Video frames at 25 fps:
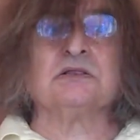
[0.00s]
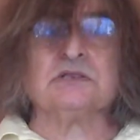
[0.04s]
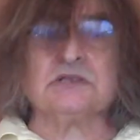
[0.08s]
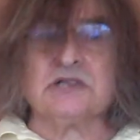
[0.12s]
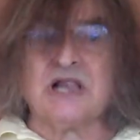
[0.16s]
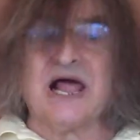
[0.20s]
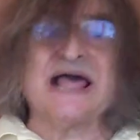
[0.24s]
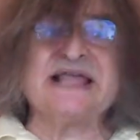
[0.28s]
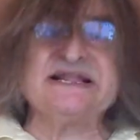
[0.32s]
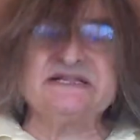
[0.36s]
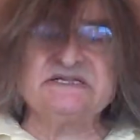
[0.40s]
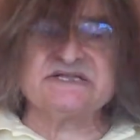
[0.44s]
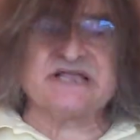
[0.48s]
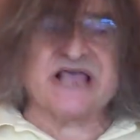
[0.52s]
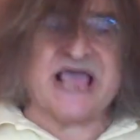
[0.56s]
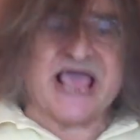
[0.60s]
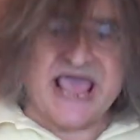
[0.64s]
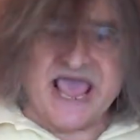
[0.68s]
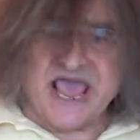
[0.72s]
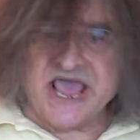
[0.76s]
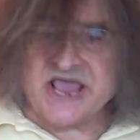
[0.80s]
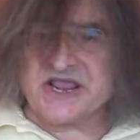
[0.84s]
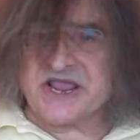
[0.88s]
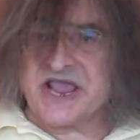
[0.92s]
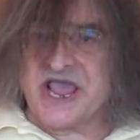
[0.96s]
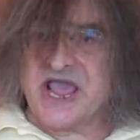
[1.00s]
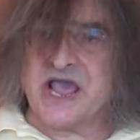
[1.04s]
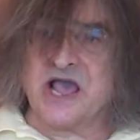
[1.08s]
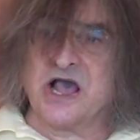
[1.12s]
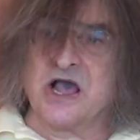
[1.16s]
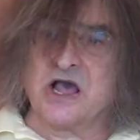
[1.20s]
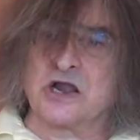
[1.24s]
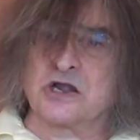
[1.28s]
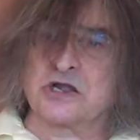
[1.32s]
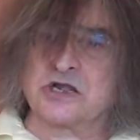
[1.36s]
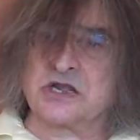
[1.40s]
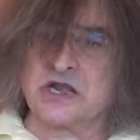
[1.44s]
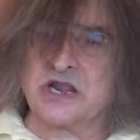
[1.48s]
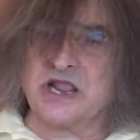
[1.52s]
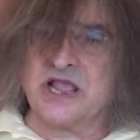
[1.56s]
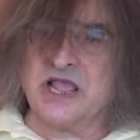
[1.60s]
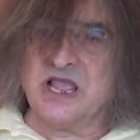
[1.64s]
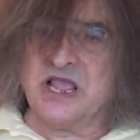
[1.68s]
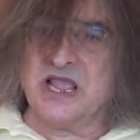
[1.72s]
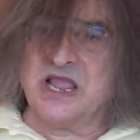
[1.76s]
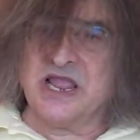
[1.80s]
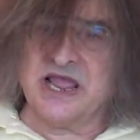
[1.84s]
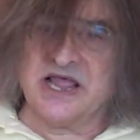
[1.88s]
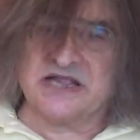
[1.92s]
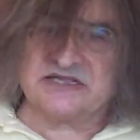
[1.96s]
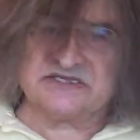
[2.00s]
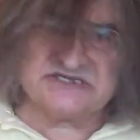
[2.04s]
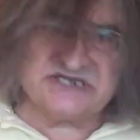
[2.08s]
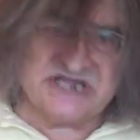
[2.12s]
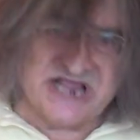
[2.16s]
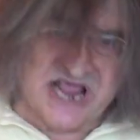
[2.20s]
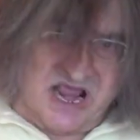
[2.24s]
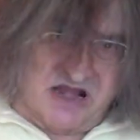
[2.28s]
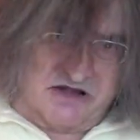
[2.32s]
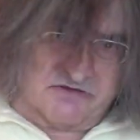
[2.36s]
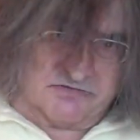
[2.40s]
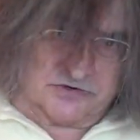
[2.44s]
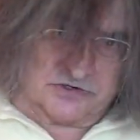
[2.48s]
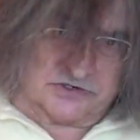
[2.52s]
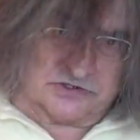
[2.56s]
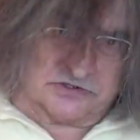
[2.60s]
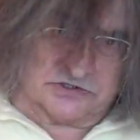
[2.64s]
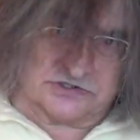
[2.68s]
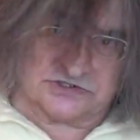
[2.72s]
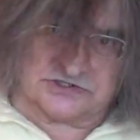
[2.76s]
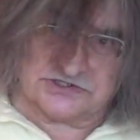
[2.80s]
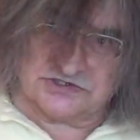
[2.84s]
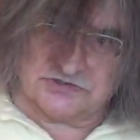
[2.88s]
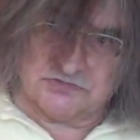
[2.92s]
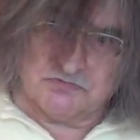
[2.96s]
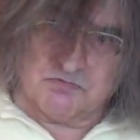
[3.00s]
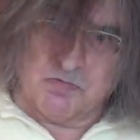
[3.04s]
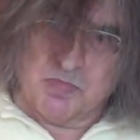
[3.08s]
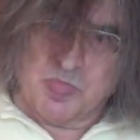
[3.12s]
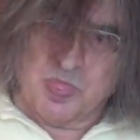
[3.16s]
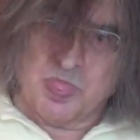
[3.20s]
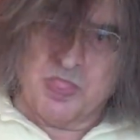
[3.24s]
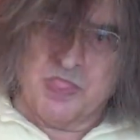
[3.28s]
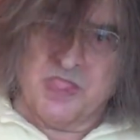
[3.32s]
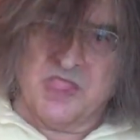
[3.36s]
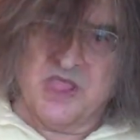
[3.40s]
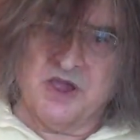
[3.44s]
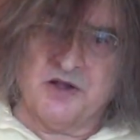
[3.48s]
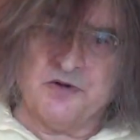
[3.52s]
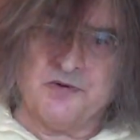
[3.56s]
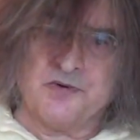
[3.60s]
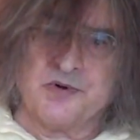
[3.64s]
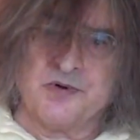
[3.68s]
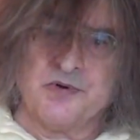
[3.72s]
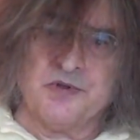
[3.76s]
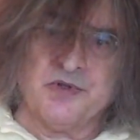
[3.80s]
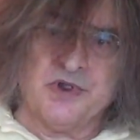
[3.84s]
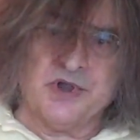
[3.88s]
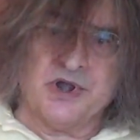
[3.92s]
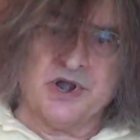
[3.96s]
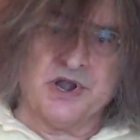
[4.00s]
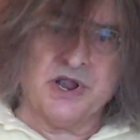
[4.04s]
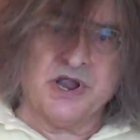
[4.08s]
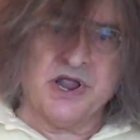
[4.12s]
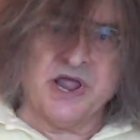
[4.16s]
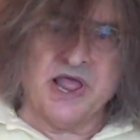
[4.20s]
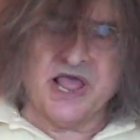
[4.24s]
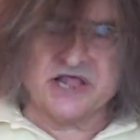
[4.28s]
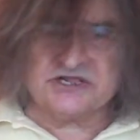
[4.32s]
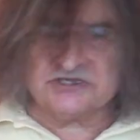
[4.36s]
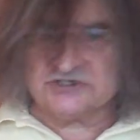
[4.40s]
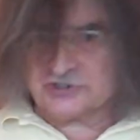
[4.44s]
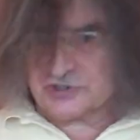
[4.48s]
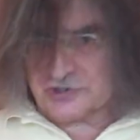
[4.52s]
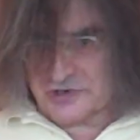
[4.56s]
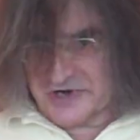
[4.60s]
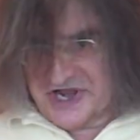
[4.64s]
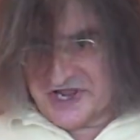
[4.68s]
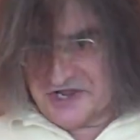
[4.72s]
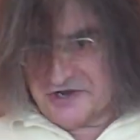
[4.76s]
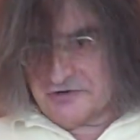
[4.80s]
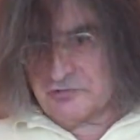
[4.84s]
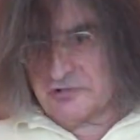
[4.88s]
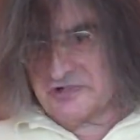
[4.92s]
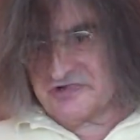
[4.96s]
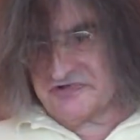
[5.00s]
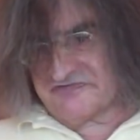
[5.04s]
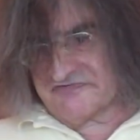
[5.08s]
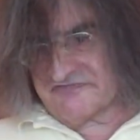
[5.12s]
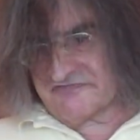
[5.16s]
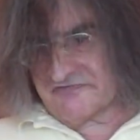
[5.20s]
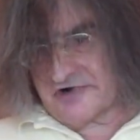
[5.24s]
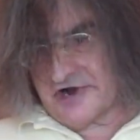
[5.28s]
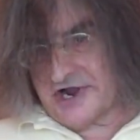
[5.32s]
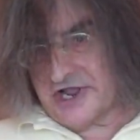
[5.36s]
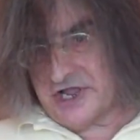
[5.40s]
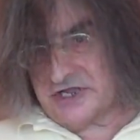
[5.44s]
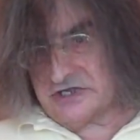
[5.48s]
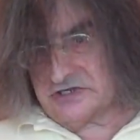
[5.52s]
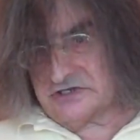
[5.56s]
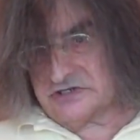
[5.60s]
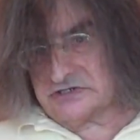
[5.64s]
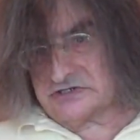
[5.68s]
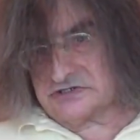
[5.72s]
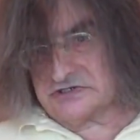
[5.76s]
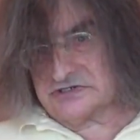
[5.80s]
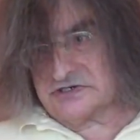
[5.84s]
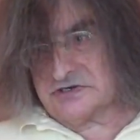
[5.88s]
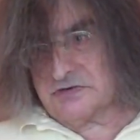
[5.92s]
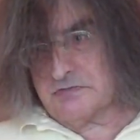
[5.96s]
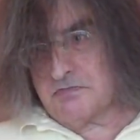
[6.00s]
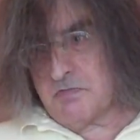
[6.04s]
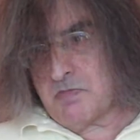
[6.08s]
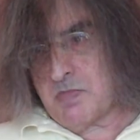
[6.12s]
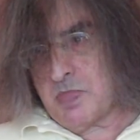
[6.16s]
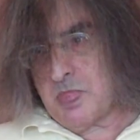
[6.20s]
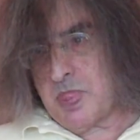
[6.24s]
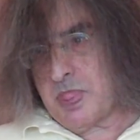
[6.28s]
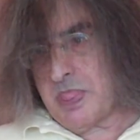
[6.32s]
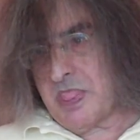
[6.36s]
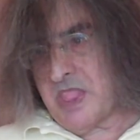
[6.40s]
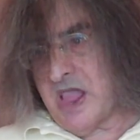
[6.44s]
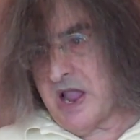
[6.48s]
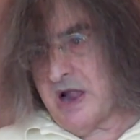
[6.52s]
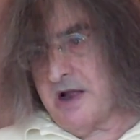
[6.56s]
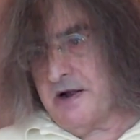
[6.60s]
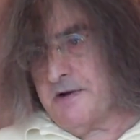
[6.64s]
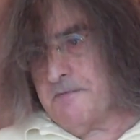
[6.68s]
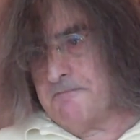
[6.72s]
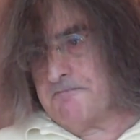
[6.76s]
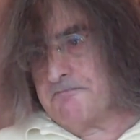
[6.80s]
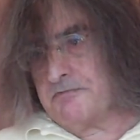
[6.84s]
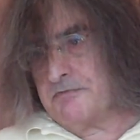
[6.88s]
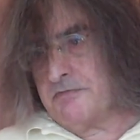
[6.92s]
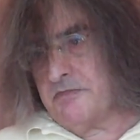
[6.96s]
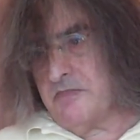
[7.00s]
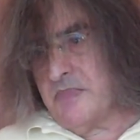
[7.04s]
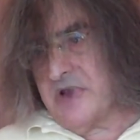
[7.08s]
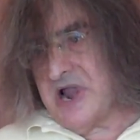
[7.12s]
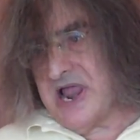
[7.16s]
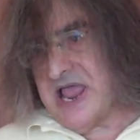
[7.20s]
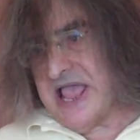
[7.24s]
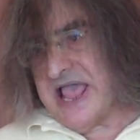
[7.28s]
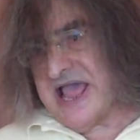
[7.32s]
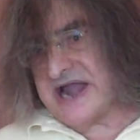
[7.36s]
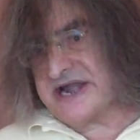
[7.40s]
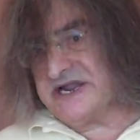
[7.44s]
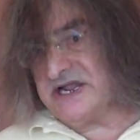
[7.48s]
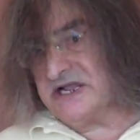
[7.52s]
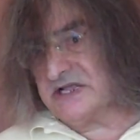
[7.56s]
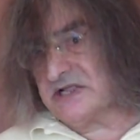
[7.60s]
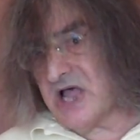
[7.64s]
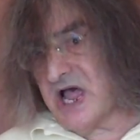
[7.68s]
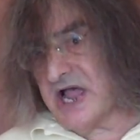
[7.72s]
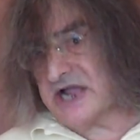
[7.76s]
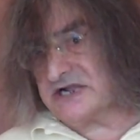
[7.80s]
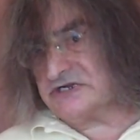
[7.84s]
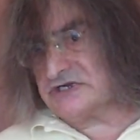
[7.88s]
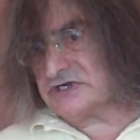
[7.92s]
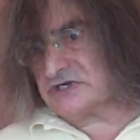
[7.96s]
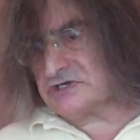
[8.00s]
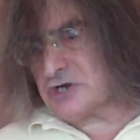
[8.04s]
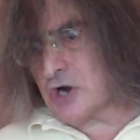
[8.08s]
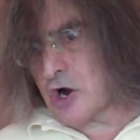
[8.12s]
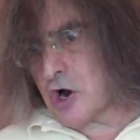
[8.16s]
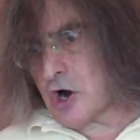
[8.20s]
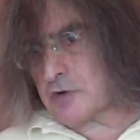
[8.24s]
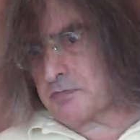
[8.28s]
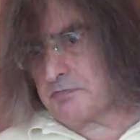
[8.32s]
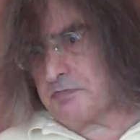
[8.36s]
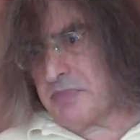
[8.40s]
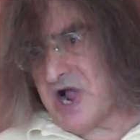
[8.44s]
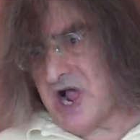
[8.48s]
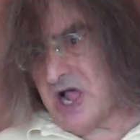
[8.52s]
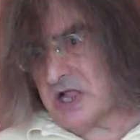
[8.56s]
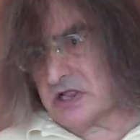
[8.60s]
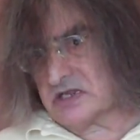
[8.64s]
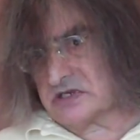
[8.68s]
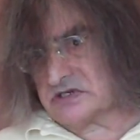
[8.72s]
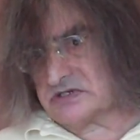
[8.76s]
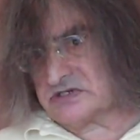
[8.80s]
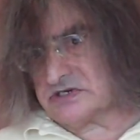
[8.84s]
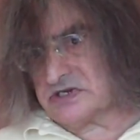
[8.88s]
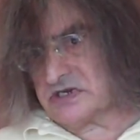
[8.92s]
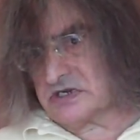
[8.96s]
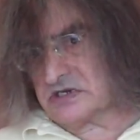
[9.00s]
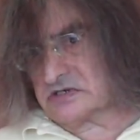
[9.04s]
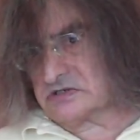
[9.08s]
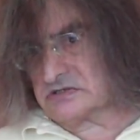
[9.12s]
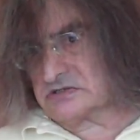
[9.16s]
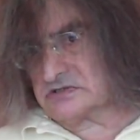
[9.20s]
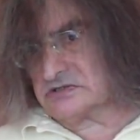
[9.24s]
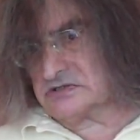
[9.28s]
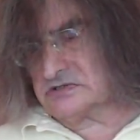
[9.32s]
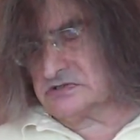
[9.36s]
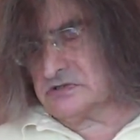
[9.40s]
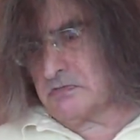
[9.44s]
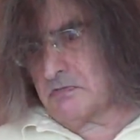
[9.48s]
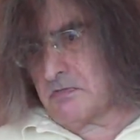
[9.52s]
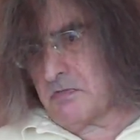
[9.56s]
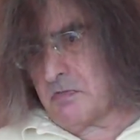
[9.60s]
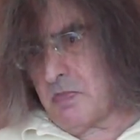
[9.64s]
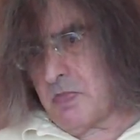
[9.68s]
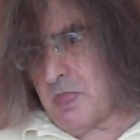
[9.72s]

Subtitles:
liked to hang out at taverns and drink with friends, and he liked to talk politics.